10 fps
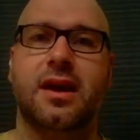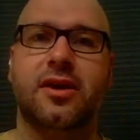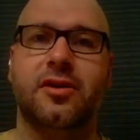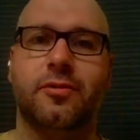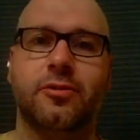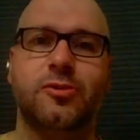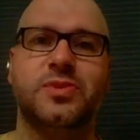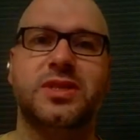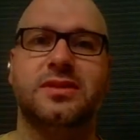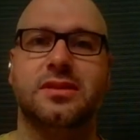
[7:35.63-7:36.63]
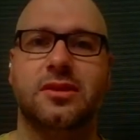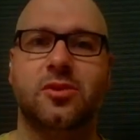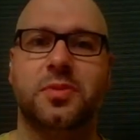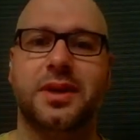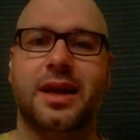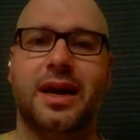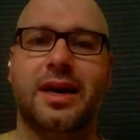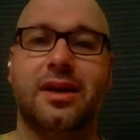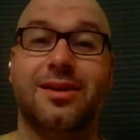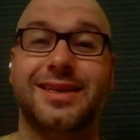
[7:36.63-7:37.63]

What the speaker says: In groups, it's a little bit higher.